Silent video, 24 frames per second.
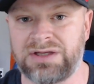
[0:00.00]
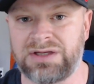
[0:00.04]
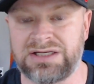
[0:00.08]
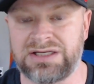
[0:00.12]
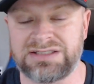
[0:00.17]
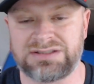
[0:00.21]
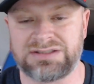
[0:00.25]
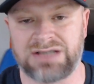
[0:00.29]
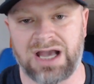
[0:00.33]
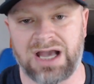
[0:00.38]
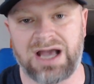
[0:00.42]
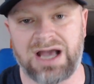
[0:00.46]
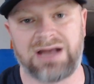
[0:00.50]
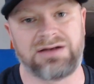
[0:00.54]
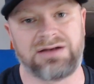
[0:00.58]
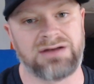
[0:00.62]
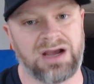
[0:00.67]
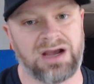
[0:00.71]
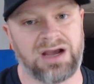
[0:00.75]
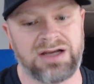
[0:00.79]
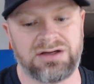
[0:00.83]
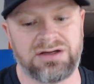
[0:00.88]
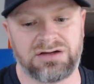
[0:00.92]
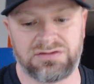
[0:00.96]
He's got
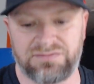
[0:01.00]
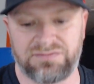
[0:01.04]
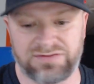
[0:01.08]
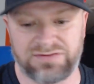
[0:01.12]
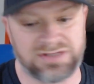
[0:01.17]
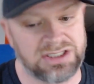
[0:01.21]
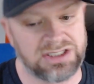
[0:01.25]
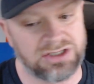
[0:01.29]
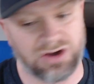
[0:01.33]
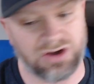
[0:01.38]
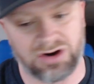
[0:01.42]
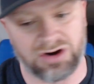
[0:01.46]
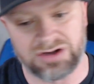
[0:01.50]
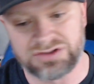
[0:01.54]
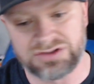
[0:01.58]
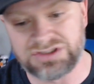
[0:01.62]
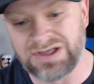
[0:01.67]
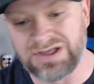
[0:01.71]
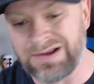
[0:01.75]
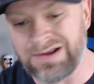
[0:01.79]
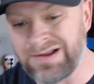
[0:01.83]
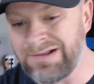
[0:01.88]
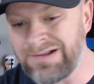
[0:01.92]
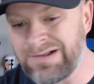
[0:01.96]
950 yards
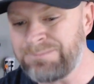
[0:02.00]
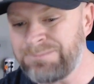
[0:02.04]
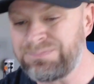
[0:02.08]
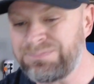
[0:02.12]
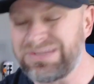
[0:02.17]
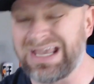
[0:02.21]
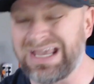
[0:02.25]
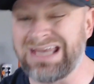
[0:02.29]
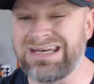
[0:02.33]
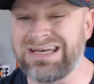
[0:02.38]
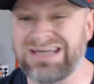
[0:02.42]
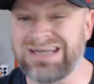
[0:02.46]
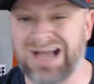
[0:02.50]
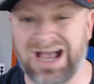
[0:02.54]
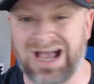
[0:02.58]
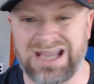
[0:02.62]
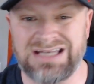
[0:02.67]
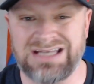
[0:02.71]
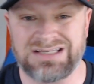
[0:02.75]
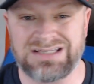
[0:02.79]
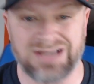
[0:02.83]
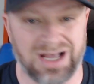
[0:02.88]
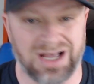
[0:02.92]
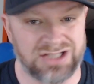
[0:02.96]
and 9
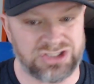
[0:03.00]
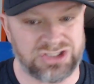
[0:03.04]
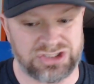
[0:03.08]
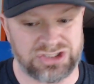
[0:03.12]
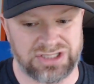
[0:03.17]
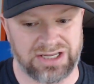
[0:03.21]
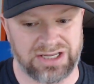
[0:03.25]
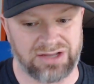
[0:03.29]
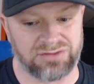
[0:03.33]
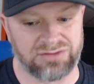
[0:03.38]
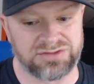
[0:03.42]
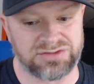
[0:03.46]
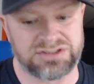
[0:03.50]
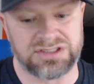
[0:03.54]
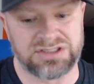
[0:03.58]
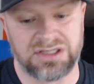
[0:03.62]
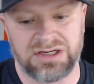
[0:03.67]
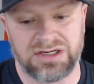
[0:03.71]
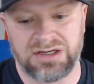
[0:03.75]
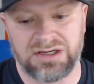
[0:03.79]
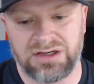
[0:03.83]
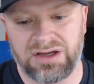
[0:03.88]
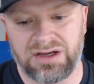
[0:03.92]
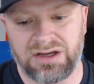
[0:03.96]
touchdowns.
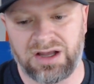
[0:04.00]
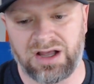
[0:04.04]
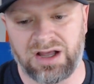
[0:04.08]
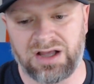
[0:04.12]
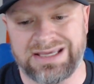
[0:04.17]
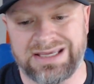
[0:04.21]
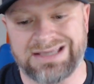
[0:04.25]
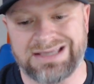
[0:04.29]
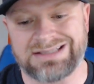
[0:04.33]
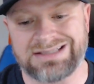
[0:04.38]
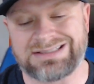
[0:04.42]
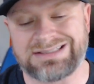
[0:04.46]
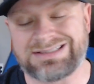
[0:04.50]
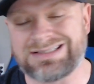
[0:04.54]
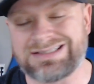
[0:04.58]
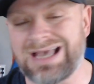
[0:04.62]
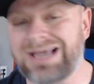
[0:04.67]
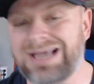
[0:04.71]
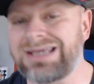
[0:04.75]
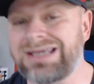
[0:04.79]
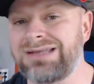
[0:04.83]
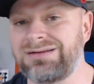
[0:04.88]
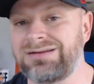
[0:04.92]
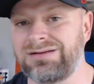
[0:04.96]
He is
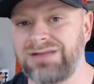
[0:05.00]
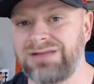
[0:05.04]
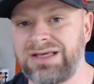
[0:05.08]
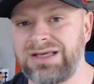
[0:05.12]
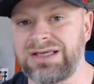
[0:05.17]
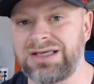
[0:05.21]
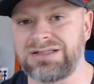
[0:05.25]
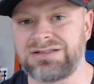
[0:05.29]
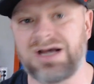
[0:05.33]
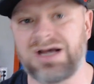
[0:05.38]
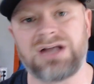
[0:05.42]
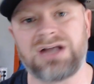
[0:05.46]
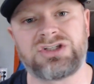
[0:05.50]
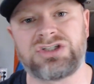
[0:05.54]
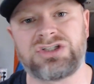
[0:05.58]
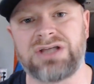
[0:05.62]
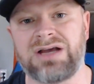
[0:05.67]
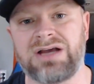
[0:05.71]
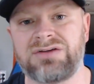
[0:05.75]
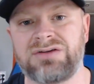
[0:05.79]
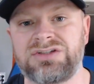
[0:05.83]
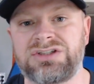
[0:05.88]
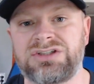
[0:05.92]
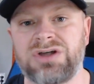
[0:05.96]
second in the league in
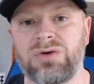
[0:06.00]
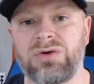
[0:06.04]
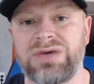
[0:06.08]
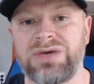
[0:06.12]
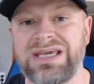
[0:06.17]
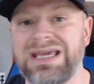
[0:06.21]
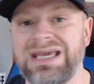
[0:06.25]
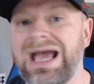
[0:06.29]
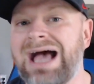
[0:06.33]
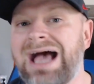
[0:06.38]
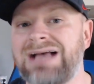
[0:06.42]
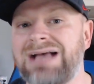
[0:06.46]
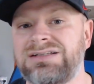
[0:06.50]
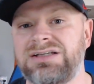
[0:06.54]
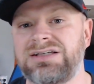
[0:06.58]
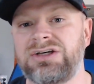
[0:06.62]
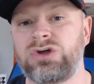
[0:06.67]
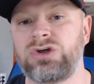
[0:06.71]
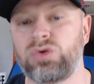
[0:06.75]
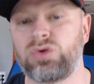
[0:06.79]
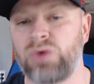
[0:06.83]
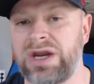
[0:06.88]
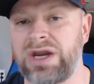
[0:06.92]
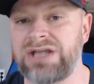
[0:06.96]
touchdowns, so he has a
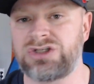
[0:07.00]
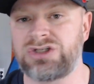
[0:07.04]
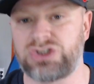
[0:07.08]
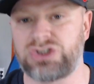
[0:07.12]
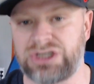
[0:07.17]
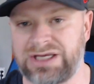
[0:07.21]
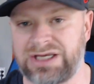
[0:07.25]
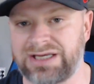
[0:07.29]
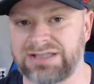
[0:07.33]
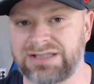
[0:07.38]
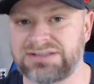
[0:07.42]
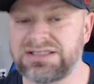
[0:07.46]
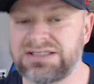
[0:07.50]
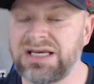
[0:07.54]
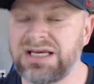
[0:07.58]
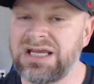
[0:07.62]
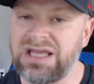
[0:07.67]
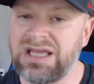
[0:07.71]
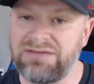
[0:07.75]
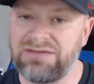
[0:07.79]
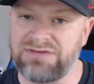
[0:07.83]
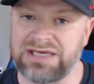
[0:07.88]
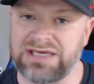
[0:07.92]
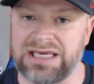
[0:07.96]
great chance,
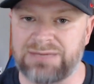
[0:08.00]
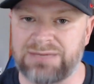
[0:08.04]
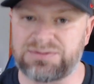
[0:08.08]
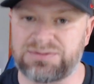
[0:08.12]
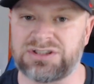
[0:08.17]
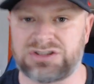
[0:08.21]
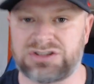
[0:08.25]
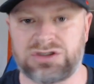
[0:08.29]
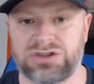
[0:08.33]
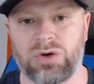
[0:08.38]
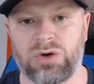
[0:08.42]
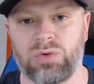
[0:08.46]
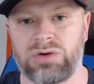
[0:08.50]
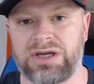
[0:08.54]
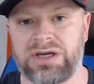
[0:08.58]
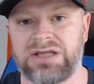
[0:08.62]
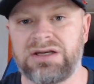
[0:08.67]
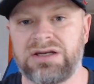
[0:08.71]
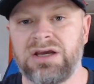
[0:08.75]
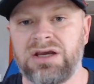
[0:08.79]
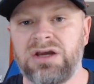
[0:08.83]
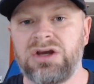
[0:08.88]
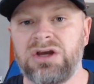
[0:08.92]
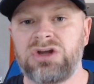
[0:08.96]
if he keeps us going,
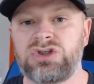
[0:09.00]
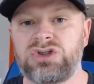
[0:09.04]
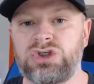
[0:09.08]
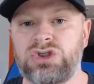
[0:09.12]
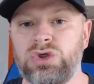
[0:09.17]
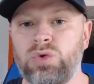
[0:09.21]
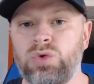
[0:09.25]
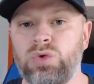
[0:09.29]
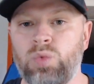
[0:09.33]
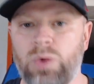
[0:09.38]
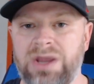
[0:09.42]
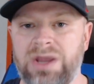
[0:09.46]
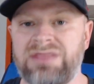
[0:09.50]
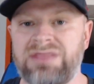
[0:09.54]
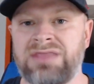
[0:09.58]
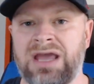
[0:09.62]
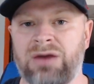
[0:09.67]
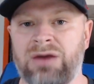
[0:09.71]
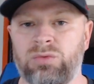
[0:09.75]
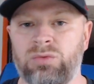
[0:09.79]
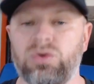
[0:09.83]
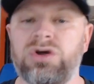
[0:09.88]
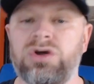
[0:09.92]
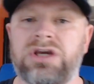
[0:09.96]
to win
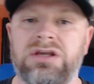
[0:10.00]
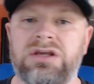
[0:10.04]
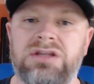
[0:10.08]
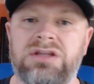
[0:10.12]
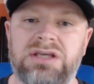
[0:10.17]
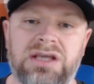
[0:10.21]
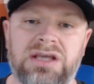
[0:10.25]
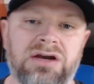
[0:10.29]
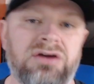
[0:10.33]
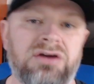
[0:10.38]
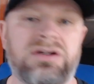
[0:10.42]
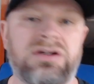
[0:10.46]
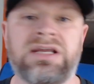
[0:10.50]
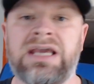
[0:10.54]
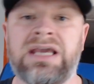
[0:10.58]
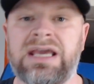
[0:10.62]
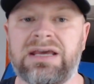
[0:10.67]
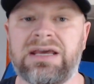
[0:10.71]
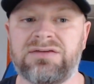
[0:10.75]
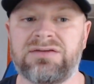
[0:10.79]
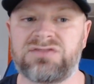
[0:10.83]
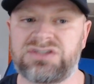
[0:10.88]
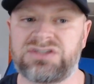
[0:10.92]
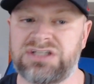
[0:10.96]
that Rookie of the Year in the
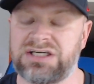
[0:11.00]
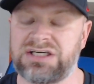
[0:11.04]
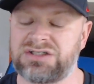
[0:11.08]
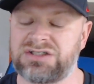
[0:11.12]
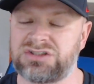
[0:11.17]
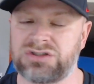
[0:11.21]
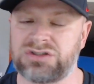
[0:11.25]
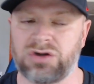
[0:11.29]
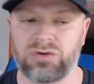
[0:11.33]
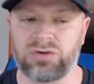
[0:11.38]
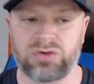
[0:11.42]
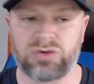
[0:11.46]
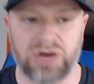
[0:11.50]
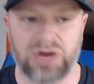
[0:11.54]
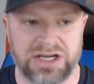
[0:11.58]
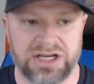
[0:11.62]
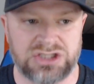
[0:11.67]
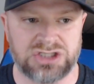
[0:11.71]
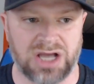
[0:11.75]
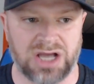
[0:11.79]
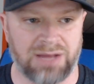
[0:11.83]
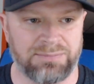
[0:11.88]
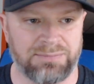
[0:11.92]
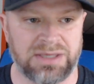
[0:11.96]
AFC. So great
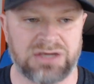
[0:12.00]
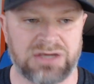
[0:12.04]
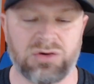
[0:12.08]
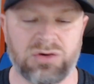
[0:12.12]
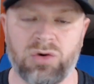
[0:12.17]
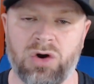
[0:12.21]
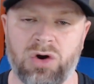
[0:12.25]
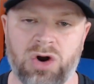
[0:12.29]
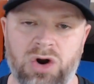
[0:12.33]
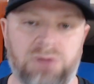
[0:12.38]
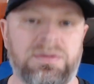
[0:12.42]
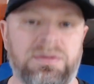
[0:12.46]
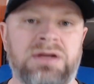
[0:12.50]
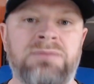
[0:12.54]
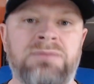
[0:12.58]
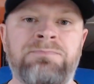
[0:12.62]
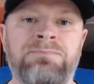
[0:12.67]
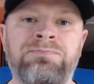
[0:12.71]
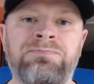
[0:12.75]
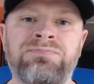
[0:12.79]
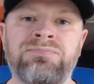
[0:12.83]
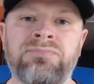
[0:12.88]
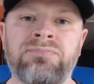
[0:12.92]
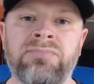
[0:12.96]
job, Miko Hardman.
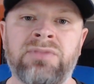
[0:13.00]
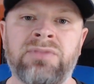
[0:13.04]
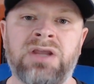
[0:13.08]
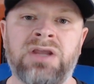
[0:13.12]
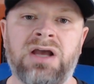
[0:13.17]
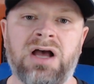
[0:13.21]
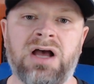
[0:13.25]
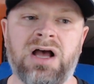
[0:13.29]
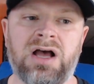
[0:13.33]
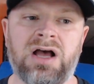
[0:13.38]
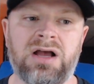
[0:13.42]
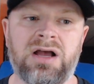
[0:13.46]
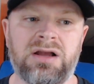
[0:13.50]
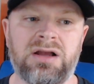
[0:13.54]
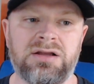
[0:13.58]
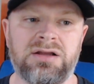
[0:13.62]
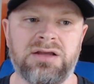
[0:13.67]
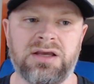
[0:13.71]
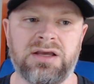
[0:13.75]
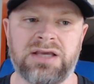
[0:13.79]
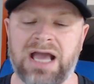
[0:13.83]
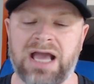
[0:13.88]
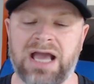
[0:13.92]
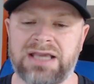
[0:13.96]
A
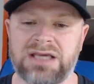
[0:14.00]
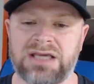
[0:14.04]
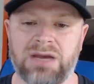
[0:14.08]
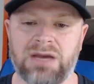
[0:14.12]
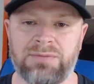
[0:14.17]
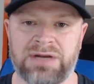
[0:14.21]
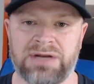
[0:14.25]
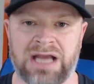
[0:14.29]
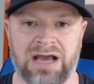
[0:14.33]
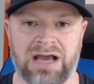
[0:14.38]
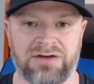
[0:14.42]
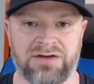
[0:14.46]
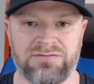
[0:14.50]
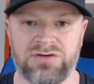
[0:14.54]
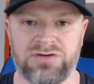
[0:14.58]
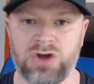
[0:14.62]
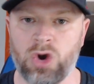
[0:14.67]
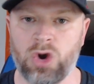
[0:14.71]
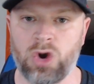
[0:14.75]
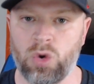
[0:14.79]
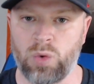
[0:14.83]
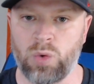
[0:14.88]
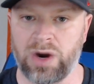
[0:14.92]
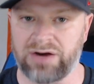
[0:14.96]
guy coming out of
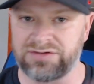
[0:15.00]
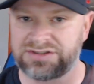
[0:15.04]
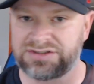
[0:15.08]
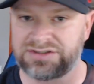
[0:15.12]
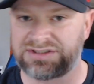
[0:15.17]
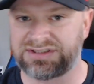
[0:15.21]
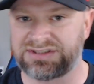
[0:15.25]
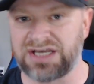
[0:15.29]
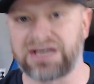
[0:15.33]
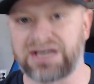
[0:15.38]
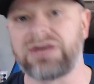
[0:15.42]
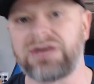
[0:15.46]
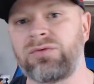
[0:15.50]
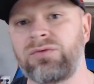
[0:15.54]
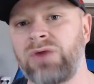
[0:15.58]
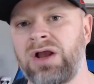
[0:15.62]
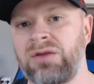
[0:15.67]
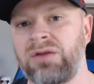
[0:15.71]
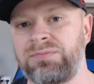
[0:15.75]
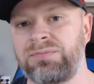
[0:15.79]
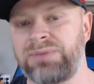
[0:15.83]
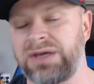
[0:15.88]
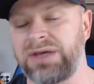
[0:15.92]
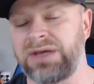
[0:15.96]
nowhere, the
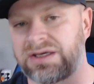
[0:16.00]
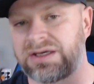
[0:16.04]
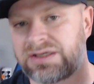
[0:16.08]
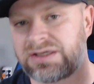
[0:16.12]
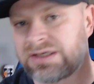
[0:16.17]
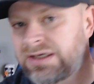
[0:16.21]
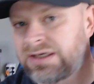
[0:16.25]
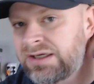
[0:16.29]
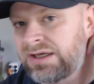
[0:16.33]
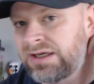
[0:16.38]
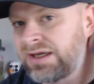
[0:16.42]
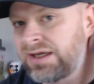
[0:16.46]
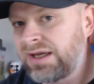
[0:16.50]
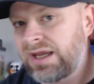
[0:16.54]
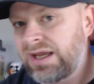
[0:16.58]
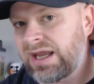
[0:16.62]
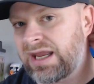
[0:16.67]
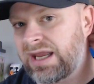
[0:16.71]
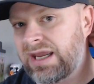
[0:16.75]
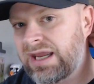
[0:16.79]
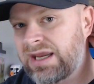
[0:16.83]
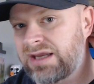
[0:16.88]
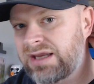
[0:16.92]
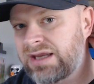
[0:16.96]
second-round pick,
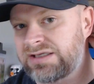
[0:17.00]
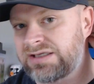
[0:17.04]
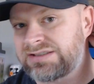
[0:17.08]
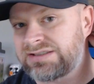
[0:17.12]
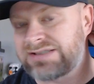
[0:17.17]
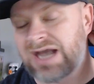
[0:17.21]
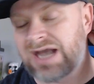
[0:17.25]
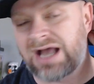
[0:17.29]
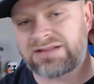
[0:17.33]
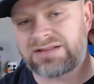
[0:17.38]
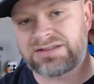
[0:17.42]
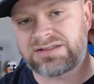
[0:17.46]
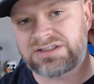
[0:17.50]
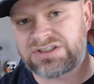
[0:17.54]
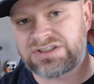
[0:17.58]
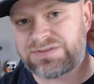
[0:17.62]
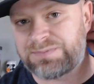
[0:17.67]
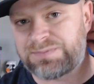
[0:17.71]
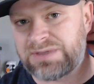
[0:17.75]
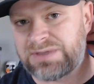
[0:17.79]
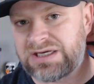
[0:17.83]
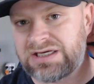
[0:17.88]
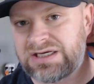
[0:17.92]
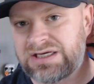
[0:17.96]
and he's got the
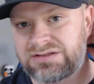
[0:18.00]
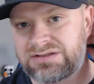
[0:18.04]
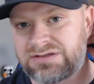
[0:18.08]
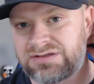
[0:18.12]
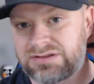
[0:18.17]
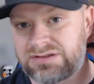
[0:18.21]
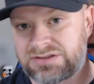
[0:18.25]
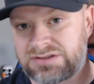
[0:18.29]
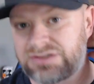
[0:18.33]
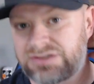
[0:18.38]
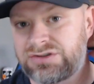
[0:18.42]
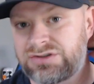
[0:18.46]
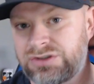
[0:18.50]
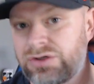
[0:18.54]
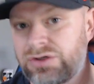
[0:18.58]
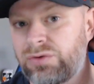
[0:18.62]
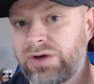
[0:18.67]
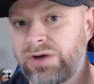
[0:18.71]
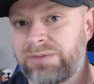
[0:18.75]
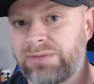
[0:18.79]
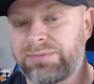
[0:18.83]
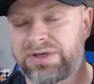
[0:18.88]
speed to do it.